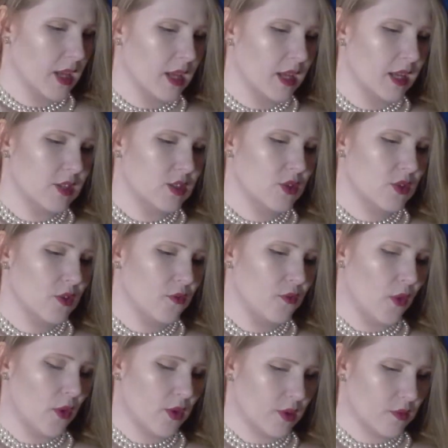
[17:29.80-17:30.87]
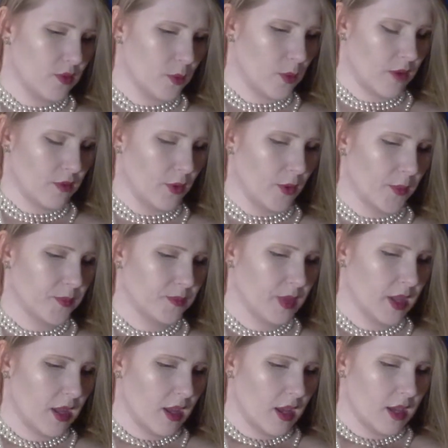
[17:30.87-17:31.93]
into the ford of the river,
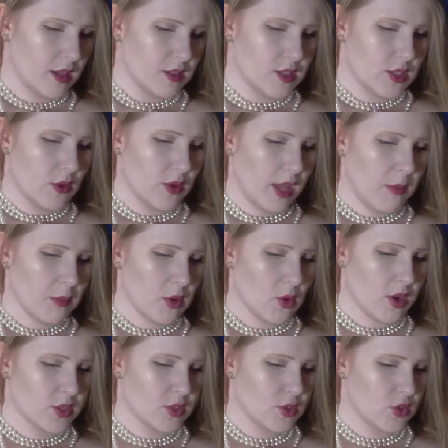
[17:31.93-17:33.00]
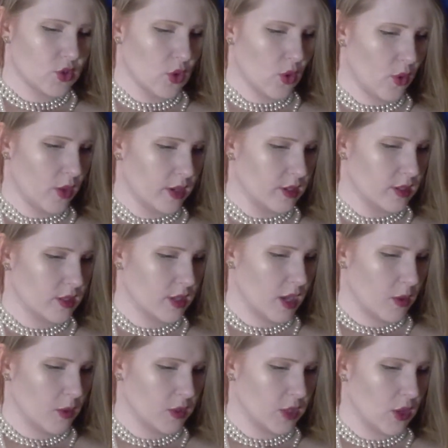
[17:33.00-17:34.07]
and so came across the torrent,
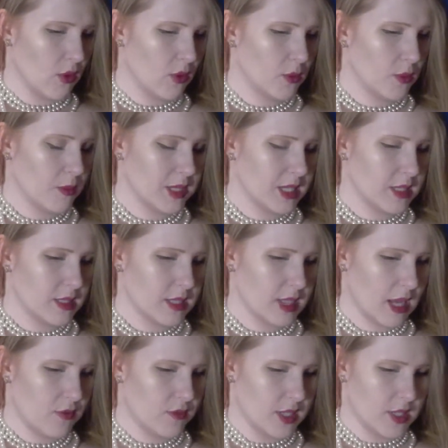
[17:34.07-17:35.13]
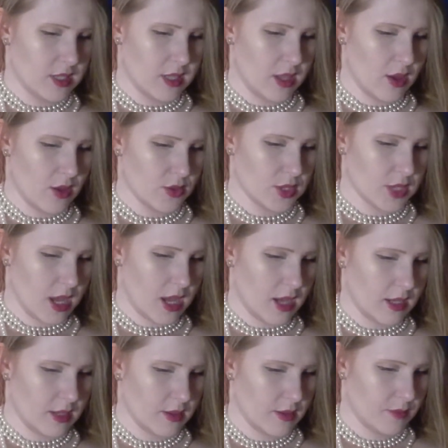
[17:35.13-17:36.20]
with the old woman in safety to the other
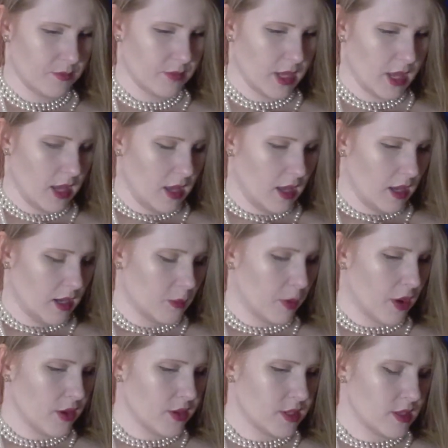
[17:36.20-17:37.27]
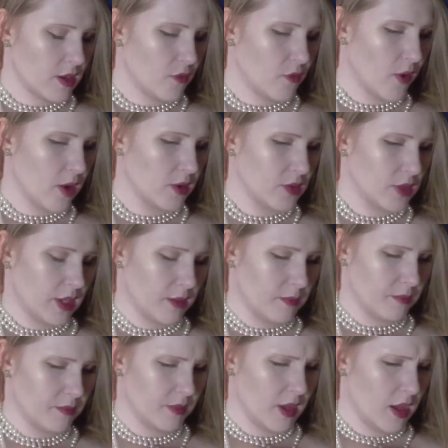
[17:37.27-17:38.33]
side. And Parcenet followed him,
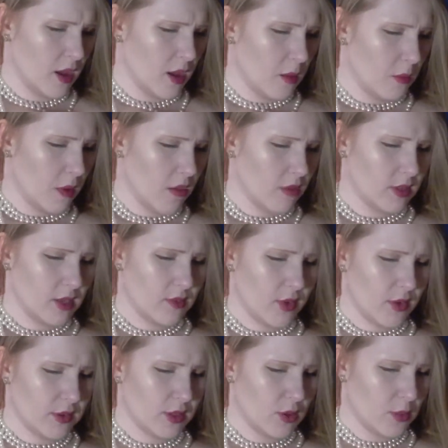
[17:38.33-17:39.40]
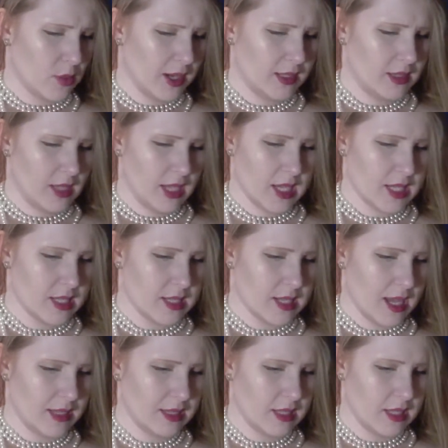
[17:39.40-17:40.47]
marvelling very greatly at his
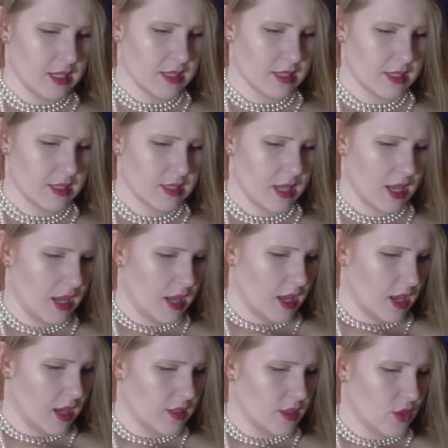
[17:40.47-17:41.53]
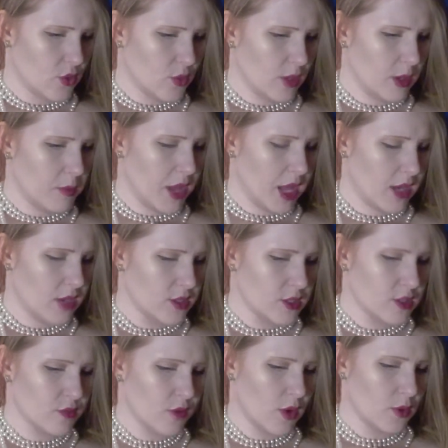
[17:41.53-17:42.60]
knightliness, and the three pages
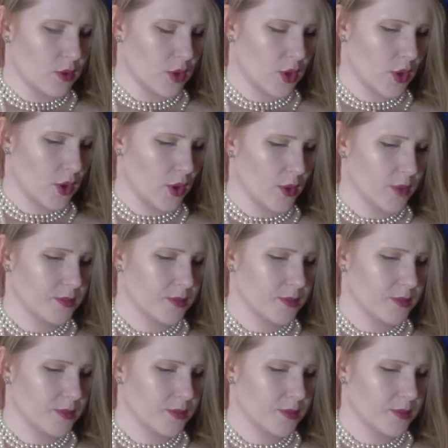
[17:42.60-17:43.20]
followed her.